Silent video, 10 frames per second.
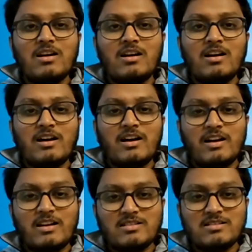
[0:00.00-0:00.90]
Uh,
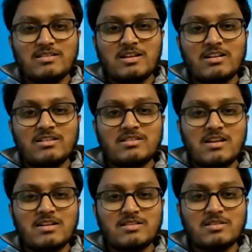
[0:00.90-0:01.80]
I had
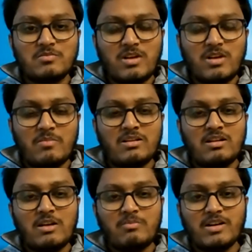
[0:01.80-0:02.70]
studied journalism. I
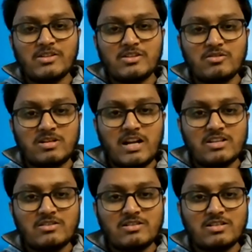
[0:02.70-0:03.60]
mean, I pursued
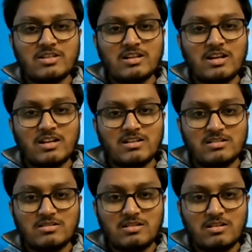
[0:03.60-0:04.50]
graduation
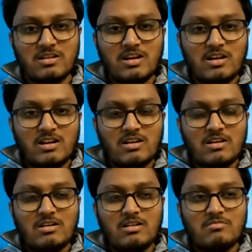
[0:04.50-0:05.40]
at
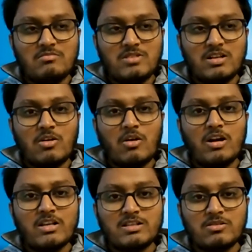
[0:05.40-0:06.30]
uh, the
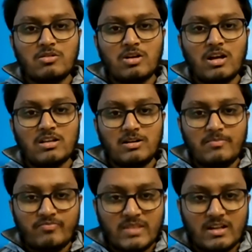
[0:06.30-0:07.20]
college in
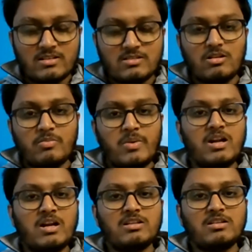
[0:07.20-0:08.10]
Kolkata. It's
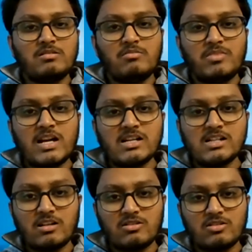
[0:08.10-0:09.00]
called Pirati
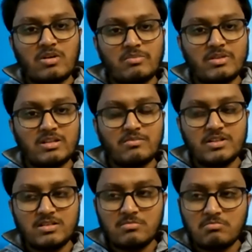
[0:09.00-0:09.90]
Minalinidattu
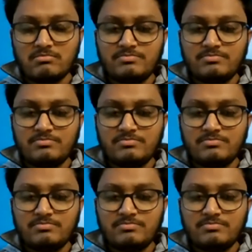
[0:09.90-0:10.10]
Mahavidyapit.